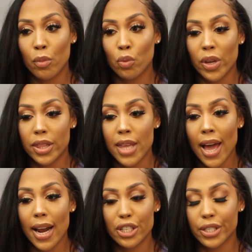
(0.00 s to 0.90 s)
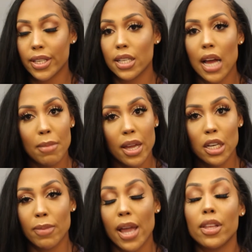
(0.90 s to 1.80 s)
with that, I just say time
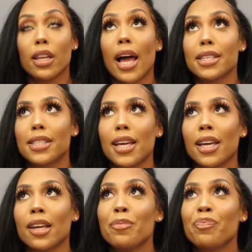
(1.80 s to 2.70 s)
management. And then last thing,